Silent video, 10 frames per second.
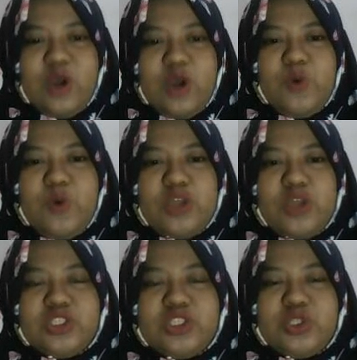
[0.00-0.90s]

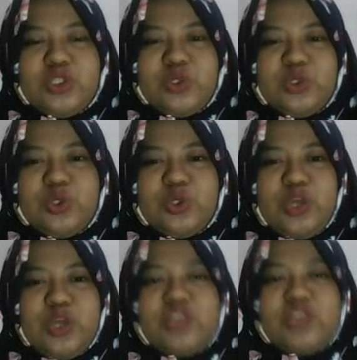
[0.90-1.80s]
wants to
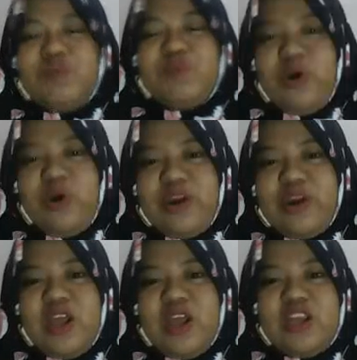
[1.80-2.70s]
explore
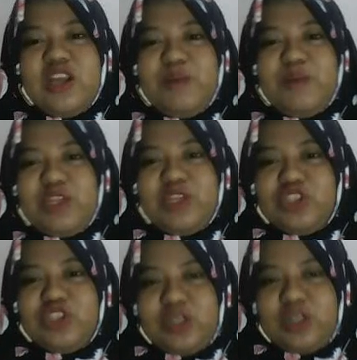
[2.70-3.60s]
the
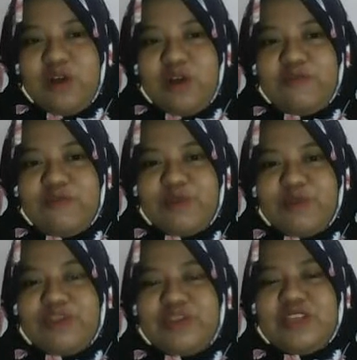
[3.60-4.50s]
potential of word
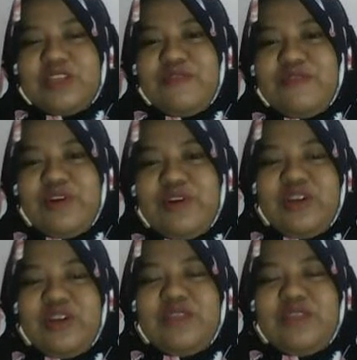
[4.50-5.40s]
processing for
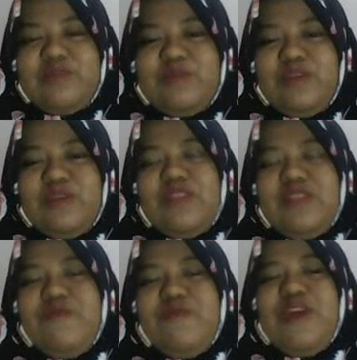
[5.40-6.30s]
native
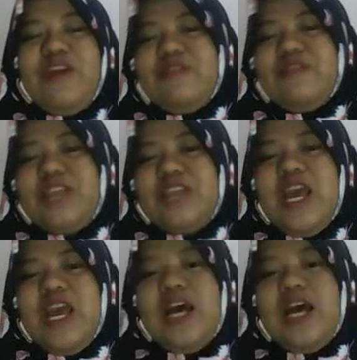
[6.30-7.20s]
writers.
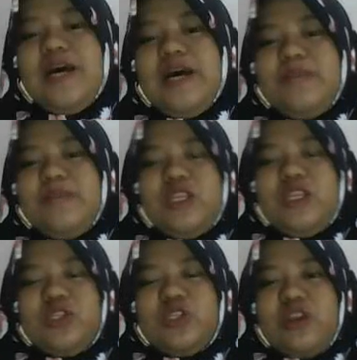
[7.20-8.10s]
In
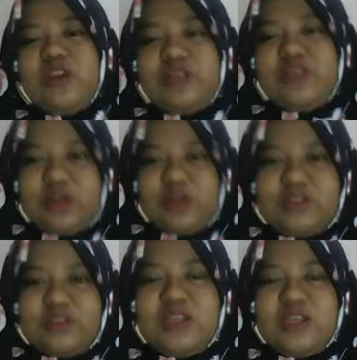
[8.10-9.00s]
these
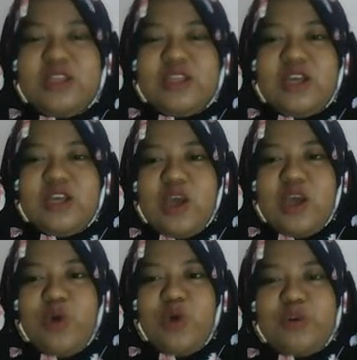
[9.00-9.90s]
articles, the
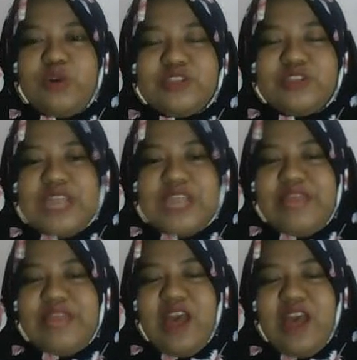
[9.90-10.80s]
authors say
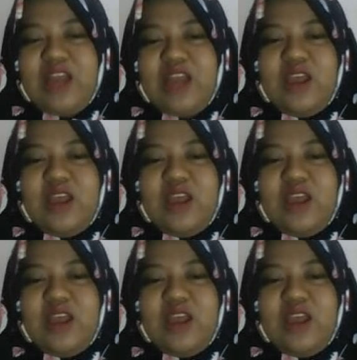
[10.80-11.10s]
that